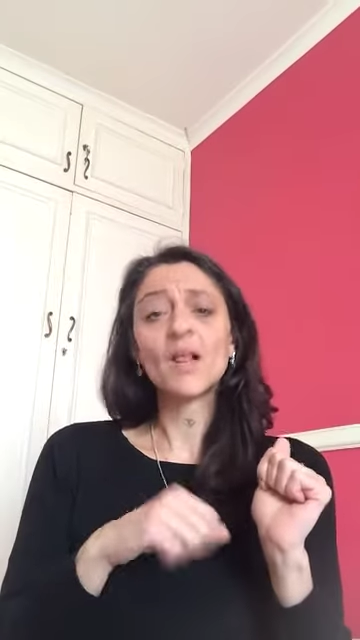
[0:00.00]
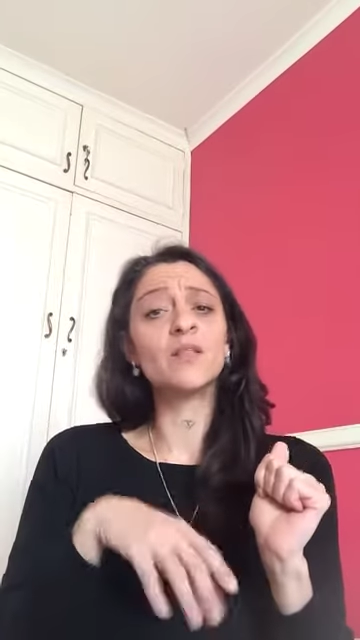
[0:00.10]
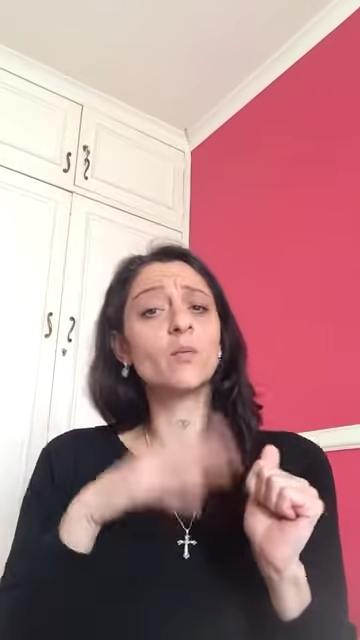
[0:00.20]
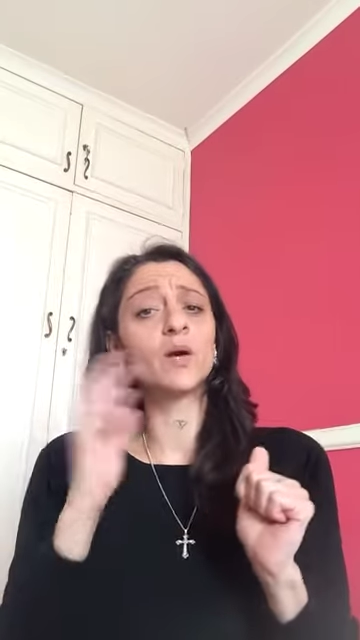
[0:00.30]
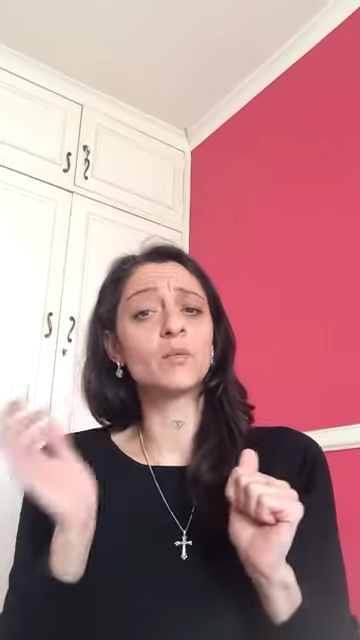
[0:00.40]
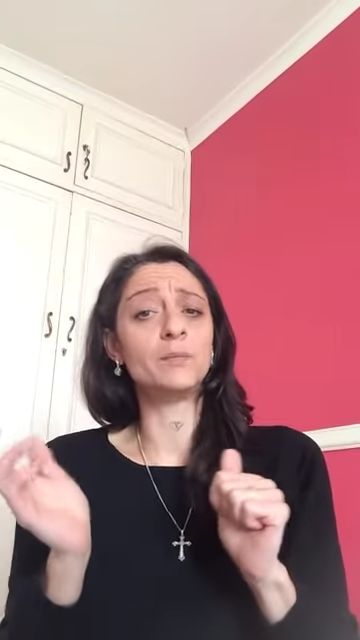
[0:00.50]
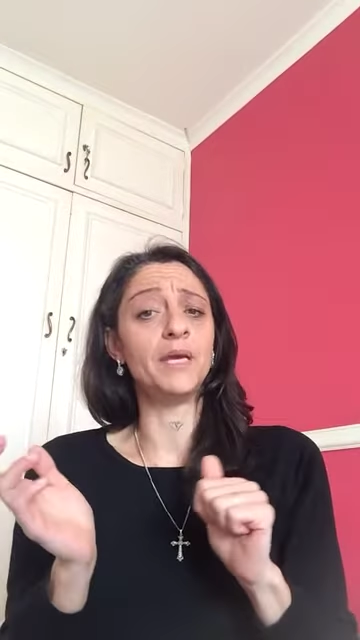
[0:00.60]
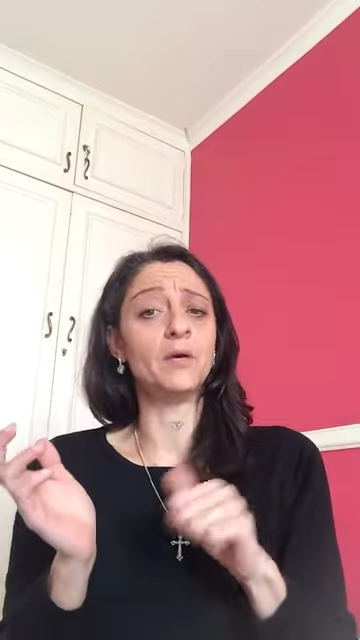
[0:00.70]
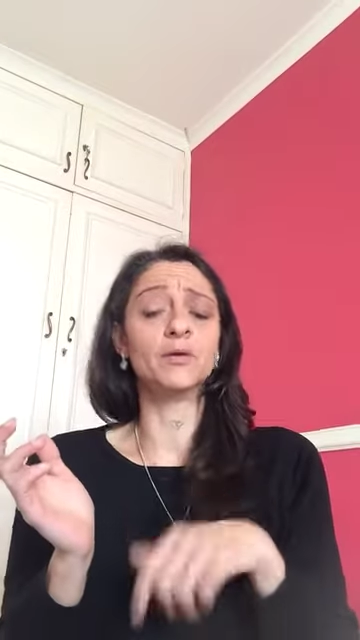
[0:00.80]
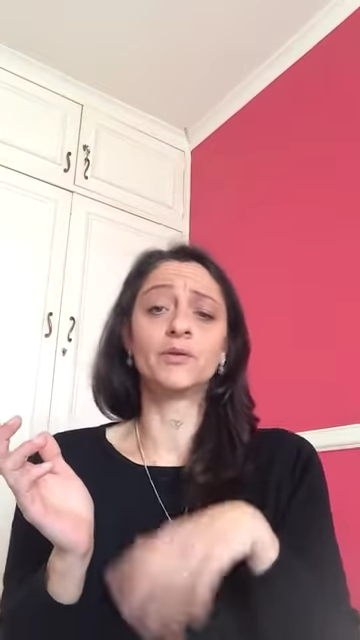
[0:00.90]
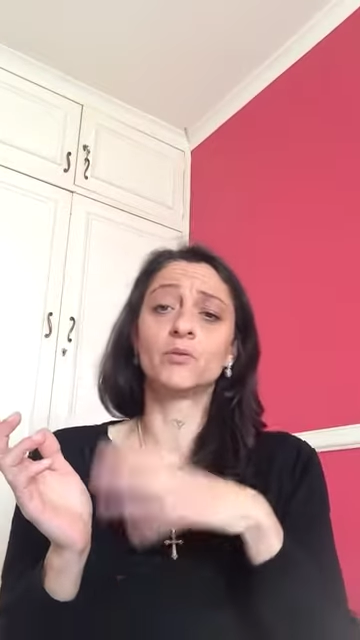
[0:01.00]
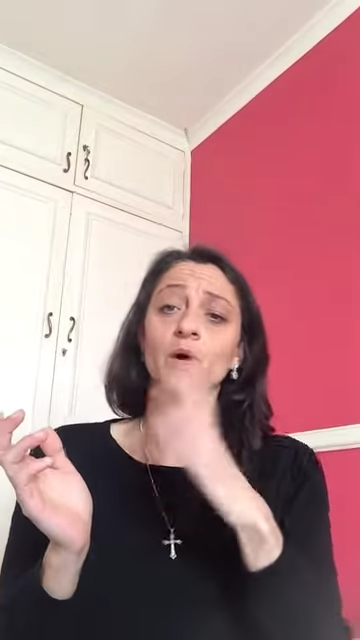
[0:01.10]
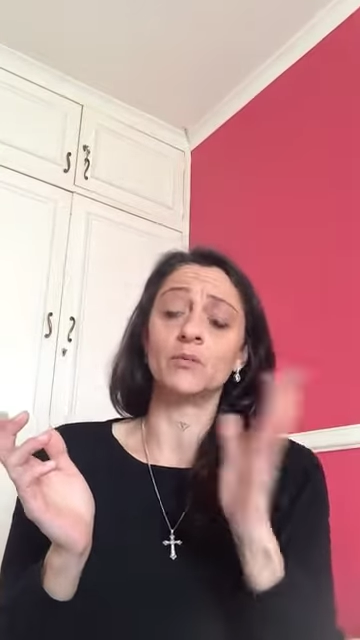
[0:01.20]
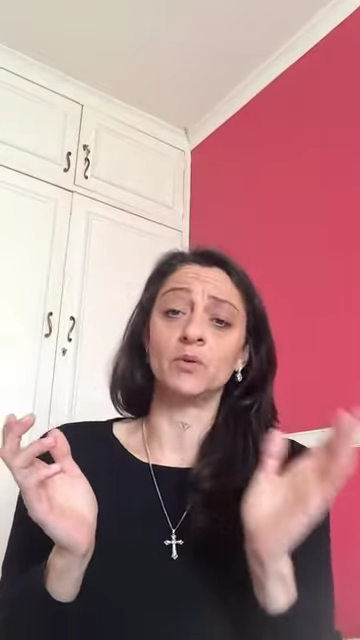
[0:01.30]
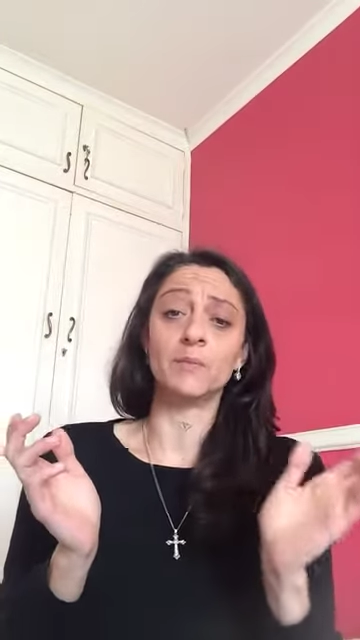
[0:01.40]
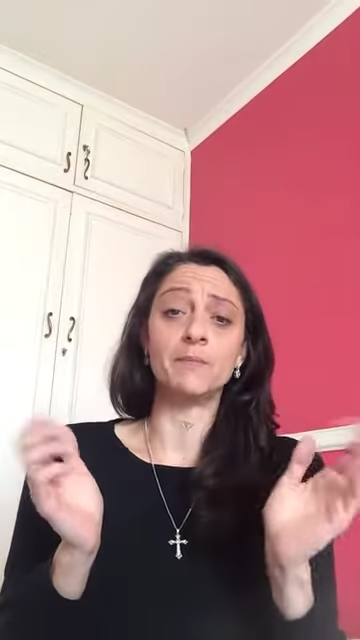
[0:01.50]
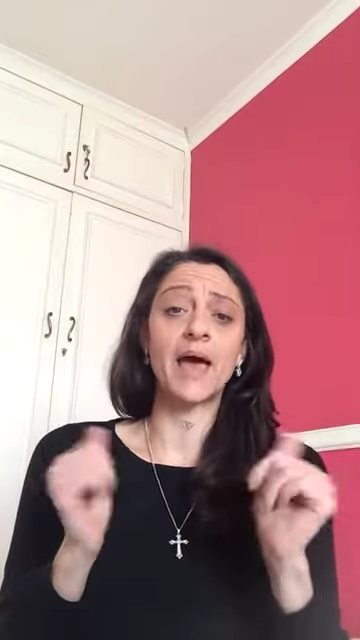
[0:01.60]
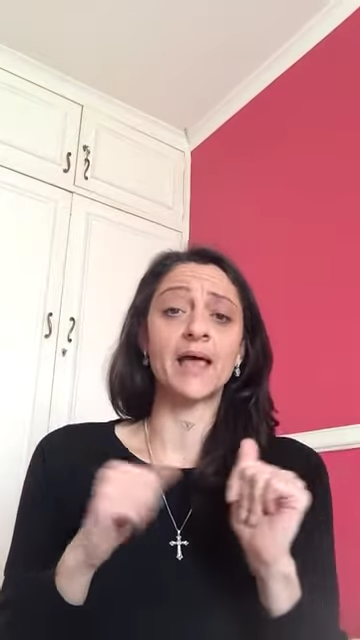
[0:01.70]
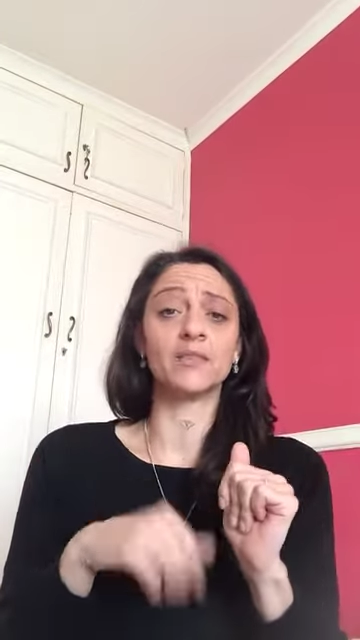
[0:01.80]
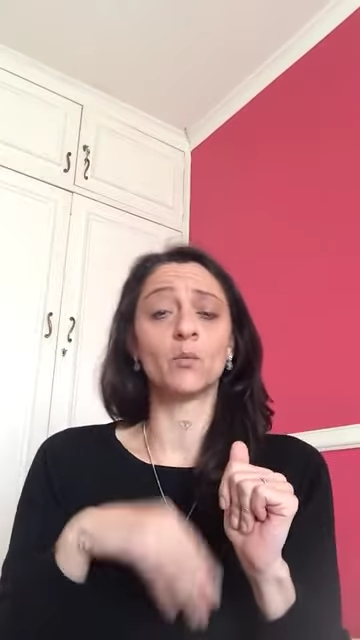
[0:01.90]
The one will be good, the one will be
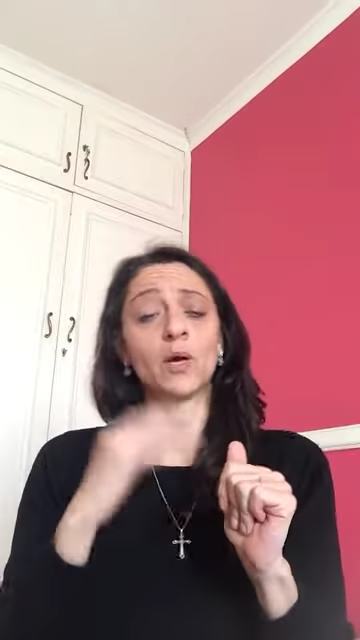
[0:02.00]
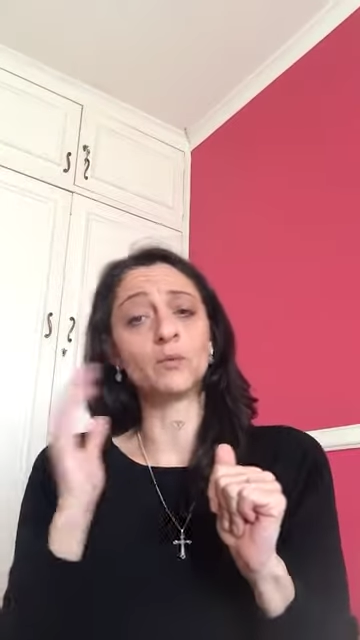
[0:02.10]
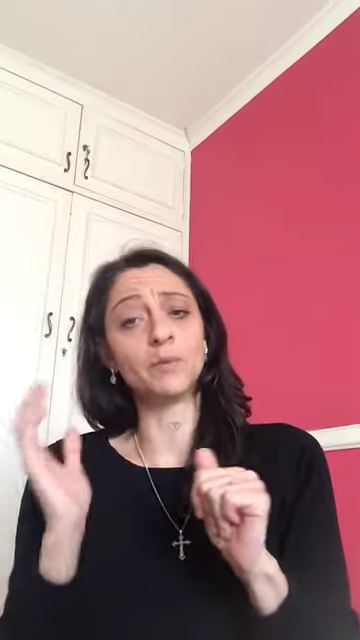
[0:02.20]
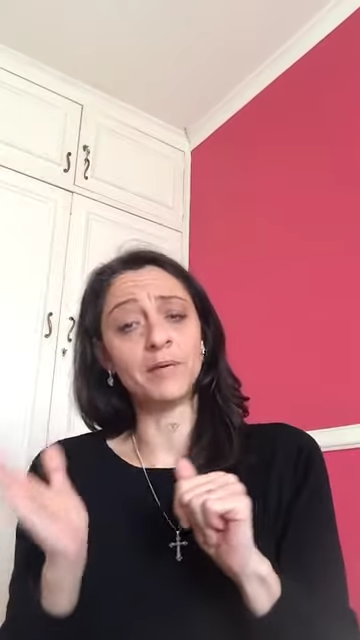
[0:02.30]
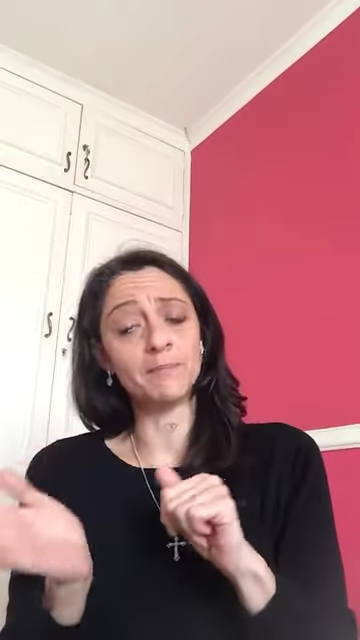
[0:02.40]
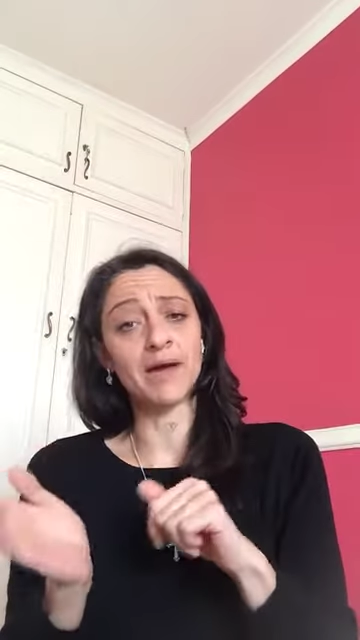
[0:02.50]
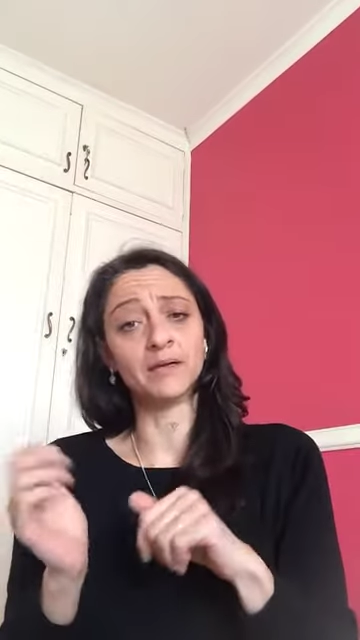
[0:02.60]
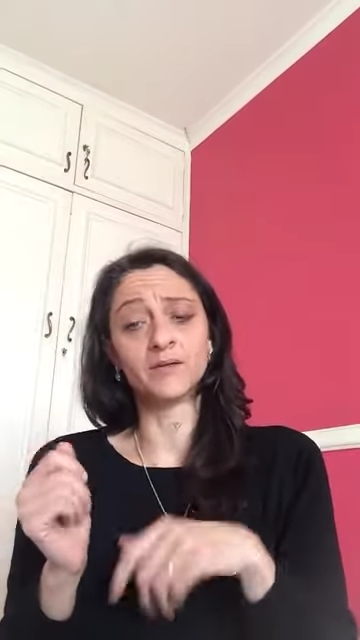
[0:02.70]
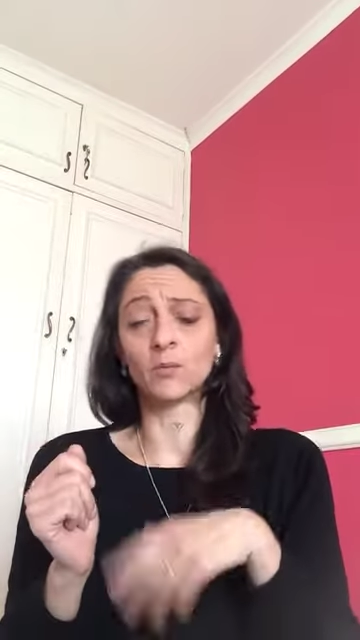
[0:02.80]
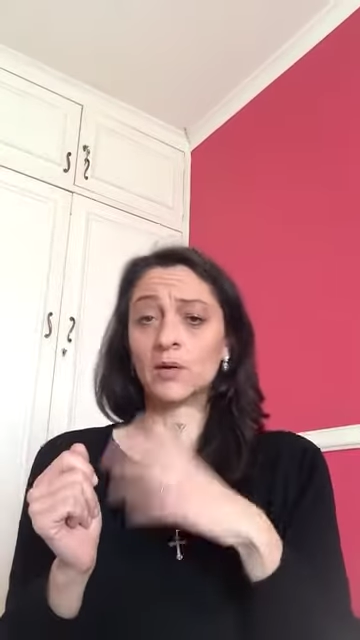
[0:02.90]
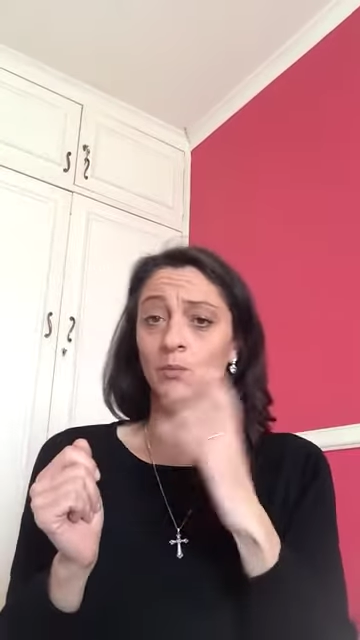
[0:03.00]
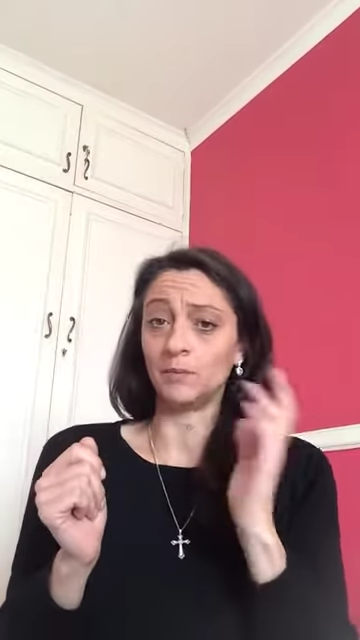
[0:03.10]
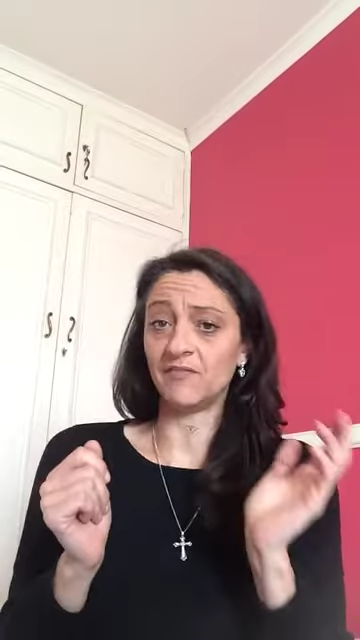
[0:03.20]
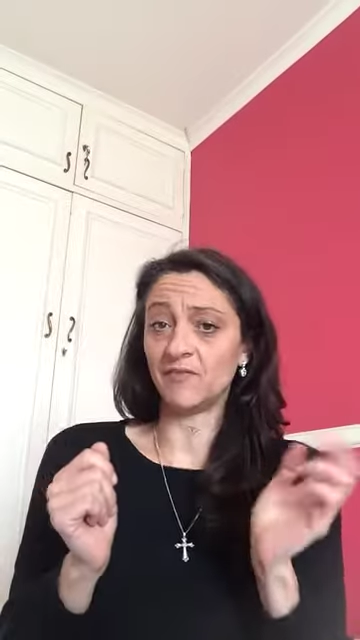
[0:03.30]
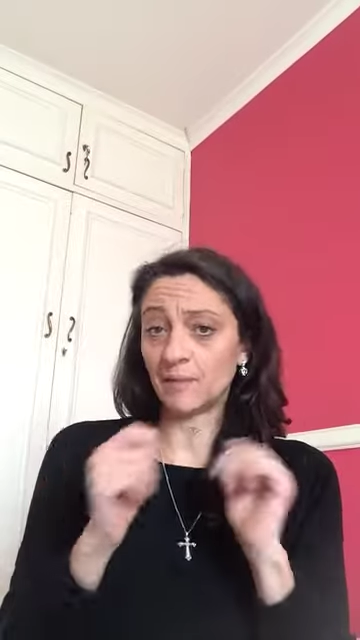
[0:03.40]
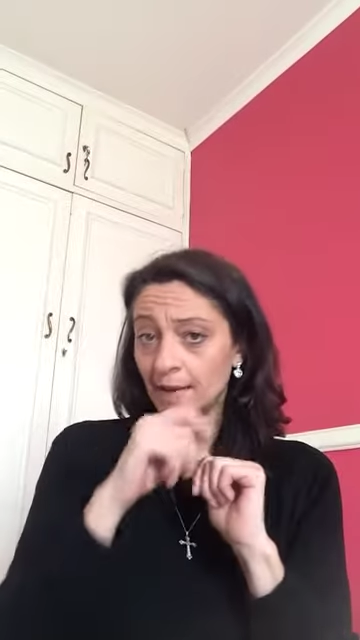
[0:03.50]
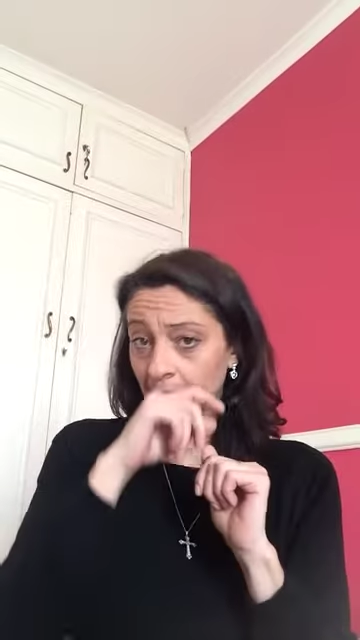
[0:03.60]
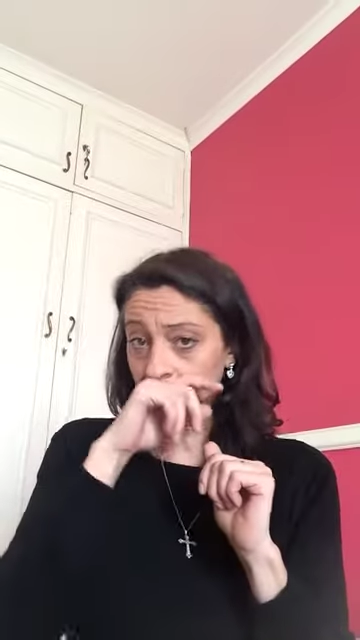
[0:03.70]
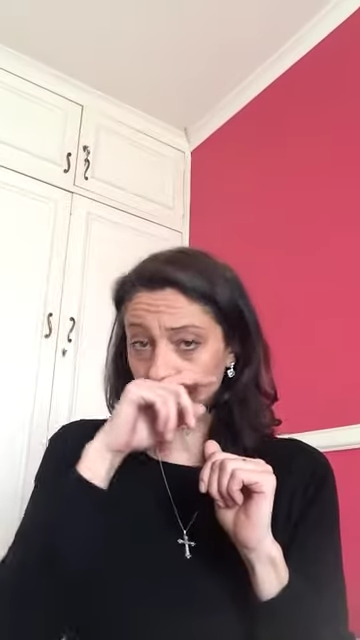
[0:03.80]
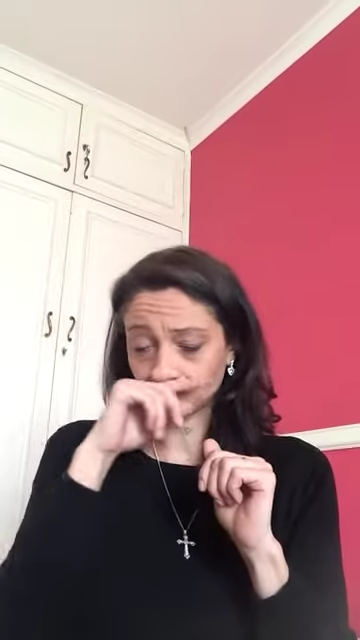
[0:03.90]
bad. The one will be male, the one will be female.